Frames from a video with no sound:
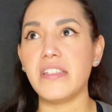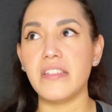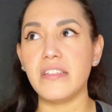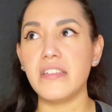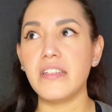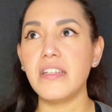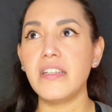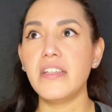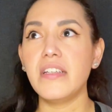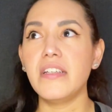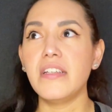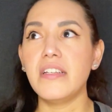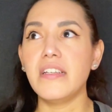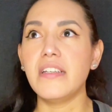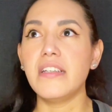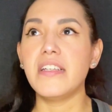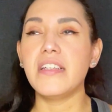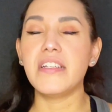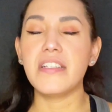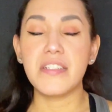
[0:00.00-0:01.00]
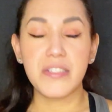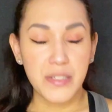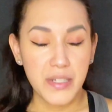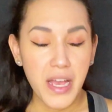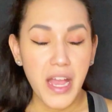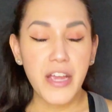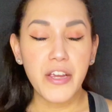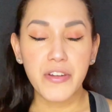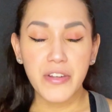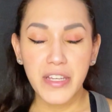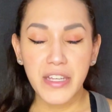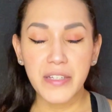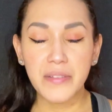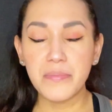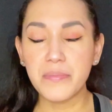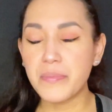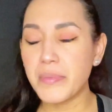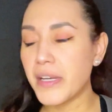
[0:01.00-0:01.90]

and it is tiring.